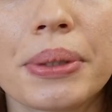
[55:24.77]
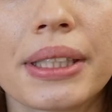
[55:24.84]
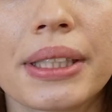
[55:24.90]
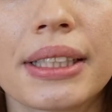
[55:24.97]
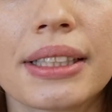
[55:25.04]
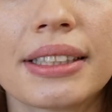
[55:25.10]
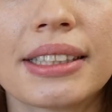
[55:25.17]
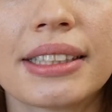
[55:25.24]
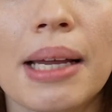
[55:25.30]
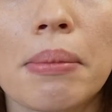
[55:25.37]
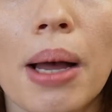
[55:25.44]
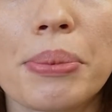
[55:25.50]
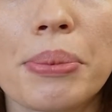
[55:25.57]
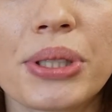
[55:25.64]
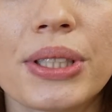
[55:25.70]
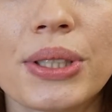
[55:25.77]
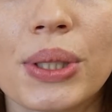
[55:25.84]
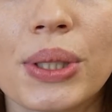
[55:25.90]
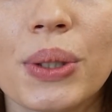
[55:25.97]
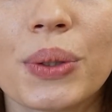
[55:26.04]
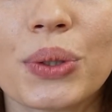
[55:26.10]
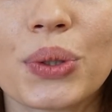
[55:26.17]
but some
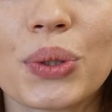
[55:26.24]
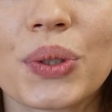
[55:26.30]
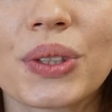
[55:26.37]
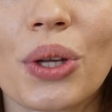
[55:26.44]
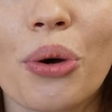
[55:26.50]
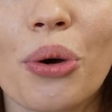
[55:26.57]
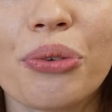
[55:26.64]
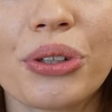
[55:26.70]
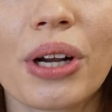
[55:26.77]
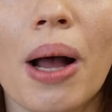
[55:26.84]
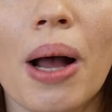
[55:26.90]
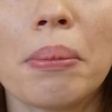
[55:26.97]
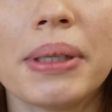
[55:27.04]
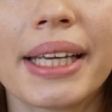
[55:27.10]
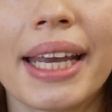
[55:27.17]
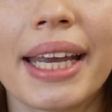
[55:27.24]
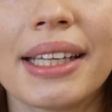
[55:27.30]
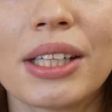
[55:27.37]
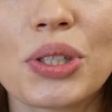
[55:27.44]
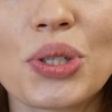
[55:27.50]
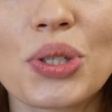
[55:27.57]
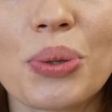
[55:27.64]
options look just
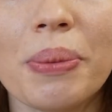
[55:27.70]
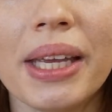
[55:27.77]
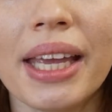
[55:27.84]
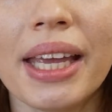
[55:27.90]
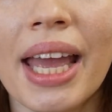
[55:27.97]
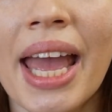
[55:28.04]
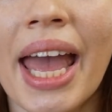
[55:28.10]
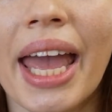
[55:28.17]
overcomplicated to me,